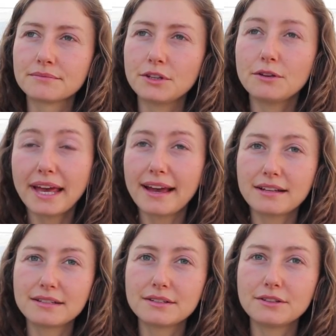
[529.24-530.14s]
you
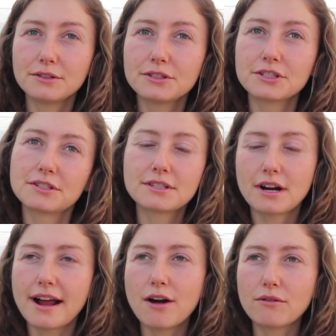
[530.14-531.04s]
can just
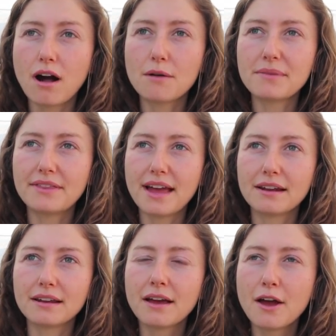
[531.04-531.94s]
start out raw, but
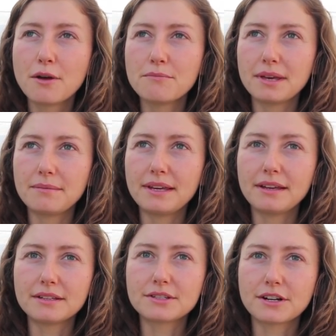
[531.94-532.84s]
then
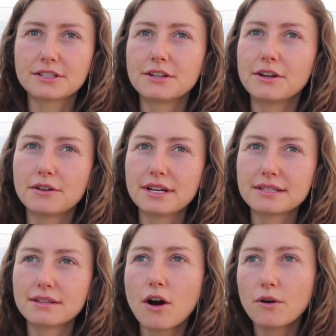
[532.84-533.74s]
maybe start to
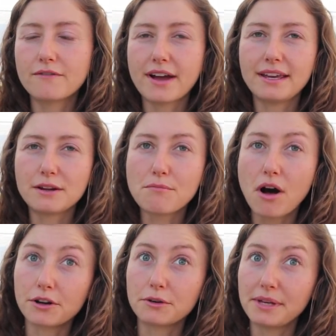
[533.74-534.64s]
notice, if I eat a
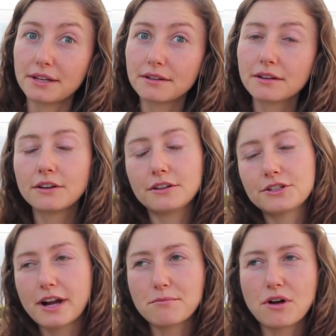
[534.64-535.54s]
mono meal, you could
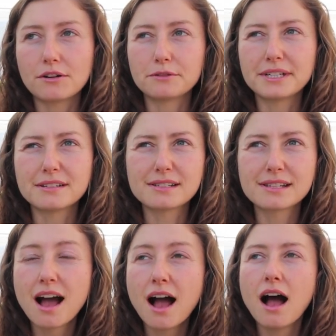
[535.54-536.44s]
try mono meals
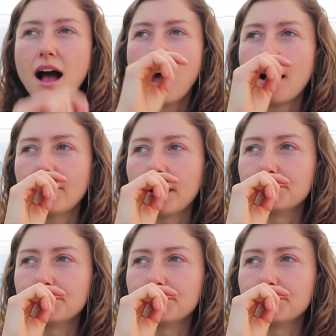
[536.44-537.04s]
of